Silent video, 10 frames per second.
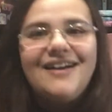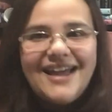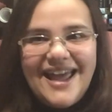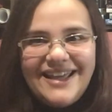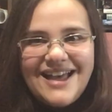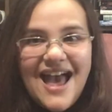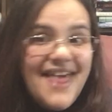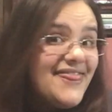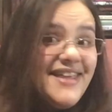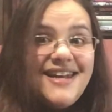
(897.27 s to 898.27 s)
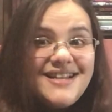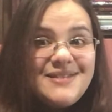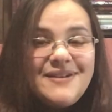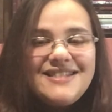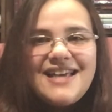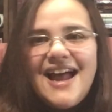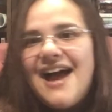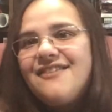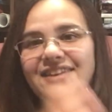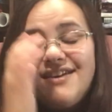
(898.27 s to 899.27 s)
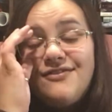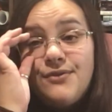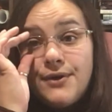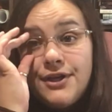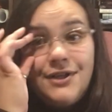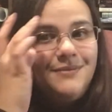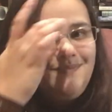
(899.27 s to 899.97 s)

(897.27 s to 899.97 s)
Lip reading: Okay, the next piece I have here for you